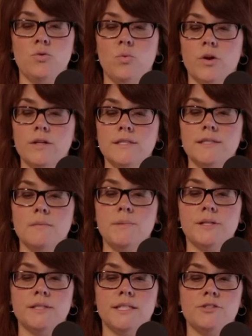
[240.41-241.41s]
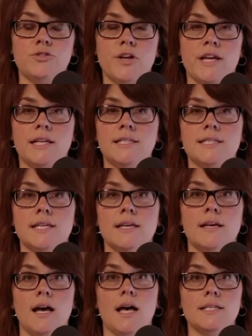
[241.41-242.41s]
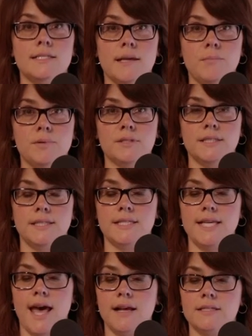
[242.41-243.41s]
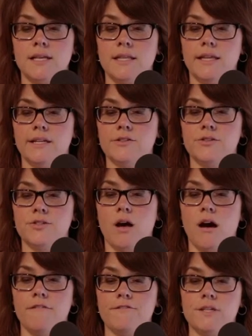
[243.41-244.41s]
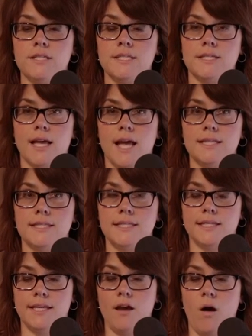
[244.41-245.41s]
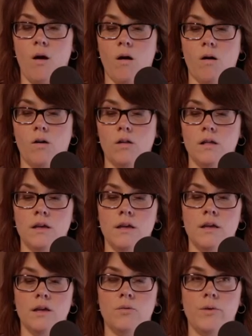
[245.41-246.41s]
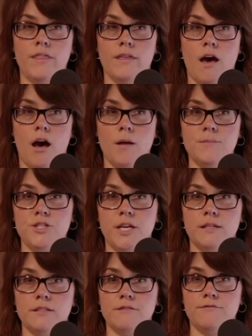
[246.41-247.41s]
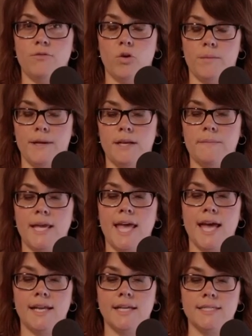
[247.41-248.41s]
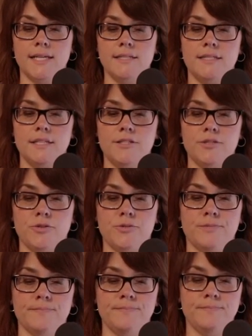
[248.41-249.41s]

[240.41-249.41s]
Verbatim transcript: who worked in the building trades assembled in the tax collector's office at City Hall with the object of forming a mechanics institute.